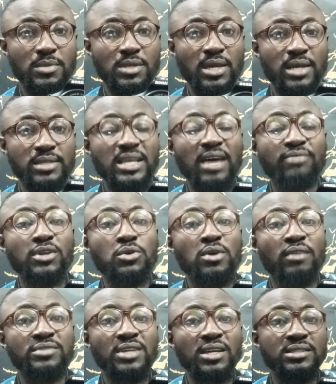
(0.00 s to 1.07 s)
yes, after you
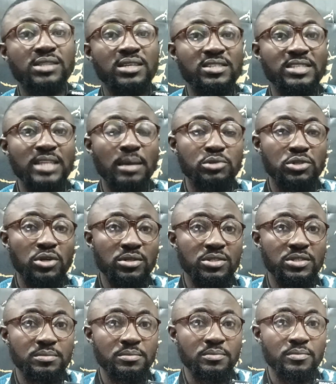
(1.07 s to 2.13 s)
have taken the snapshot,